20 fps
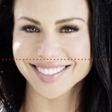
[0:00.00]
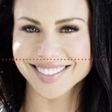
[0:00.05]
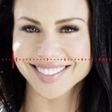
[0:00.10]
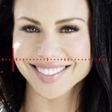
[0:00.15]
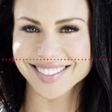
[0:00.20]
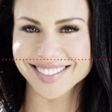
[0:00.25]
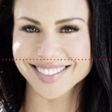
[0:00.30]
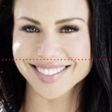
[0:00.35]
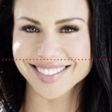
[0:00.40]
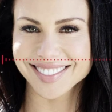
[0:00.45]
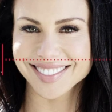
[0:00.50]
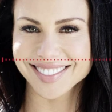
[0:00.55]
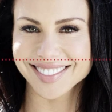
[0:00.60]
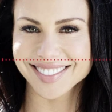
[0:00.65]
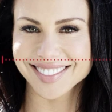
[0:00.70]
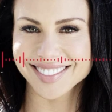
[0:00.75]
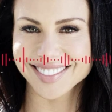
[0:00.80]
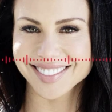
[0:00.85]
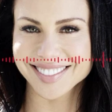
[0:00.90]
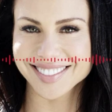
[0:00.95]
But
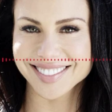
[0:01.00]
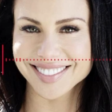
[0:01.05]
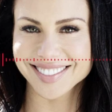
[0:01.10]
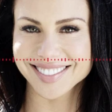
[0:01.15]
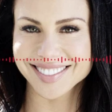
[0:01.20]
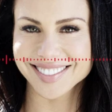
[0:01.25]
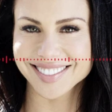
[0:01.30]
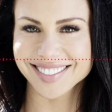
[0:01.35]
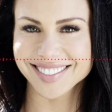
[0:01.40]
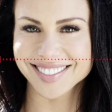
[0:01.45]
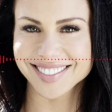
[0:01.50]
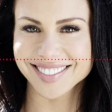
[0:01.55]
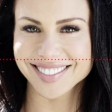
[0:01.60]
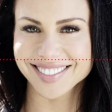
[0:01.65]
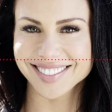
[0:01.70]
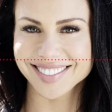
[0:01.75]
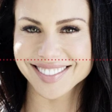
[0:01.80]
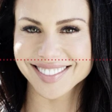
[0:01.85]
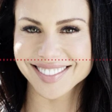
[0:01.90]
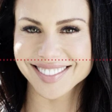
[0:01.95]
there's never been a
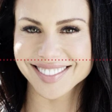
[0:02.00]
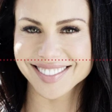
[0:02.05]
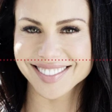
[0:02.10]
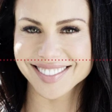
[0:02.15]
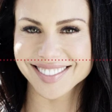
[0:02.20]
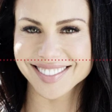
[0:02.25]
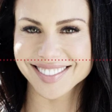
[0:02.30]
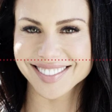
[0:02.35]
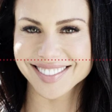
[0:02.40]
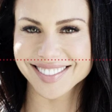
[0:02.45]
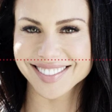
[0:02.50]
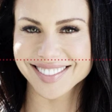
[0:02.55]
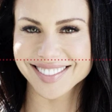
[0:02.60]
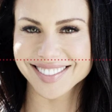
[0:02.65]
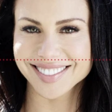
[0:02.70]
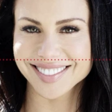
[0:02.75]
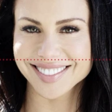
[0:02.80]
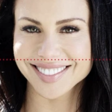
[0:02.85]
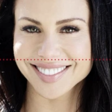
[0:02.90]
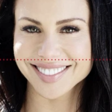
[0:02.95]
relationship.
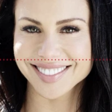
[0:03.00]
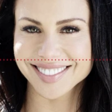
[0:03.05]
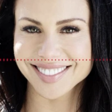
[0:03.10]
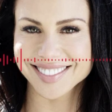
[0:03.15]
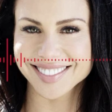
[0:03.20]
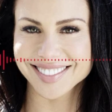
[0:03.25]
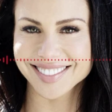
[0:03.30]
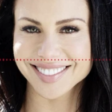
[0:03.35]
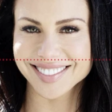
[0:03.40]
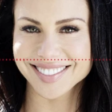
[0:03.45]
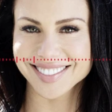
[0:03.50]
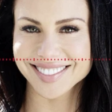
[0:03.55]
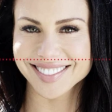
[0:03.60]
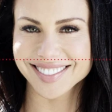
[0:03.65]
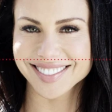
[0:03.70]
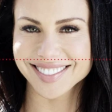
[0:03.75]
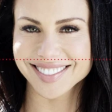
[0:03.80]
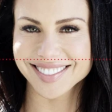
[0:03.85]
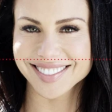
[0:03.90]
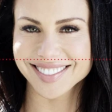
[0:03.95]
Right.
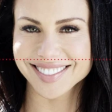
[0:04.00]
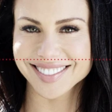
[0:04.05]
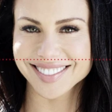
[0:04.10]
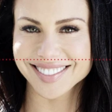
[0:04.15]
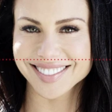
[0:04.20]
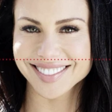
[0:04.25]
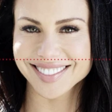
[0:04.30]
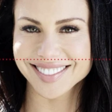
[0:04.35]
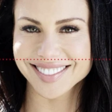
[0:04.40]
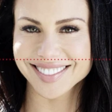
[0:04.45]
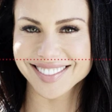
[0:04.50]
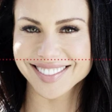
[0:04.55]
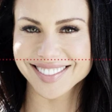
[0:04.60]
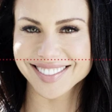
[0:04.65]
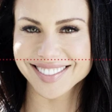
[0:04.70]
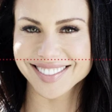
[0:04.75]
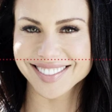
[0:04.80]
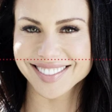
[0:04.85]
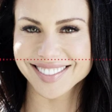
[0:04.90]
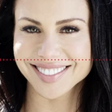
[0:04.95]
And
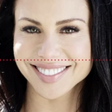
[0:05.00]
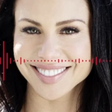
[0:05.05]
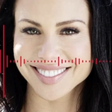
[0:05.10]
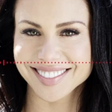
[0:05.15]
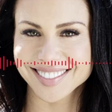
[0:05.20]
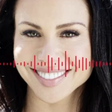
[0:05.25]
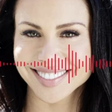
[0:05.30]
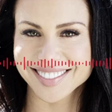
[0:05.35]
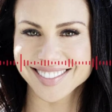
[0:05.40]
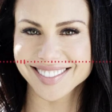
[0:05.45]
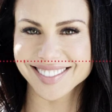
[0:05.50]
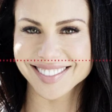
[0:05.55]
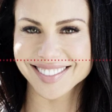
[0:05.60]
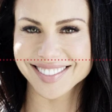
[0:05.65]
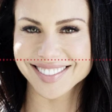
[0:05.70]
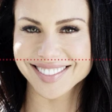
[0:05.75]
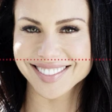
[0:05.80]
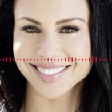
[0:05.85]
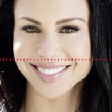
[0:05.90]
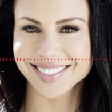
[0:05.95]
it's a lot of
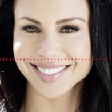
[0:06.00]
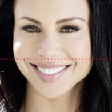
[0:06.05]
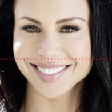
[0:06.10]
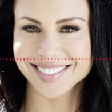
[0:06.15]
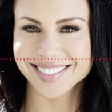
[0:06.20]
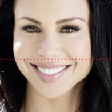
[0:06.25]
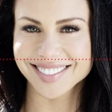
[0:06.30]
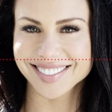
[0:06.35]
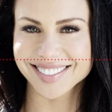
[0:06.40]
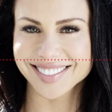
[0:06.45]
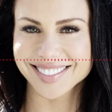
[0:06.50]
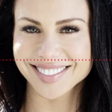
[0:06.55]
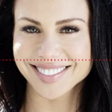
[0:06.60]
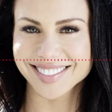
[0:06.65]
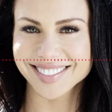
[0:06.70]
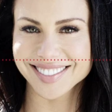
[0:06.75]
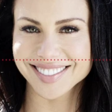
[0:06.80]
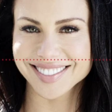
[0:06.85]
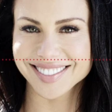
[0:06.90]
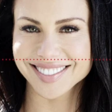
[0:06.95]
misinformation.
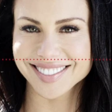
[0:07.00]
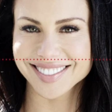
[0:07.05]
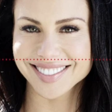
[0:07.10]
Mm-hmm.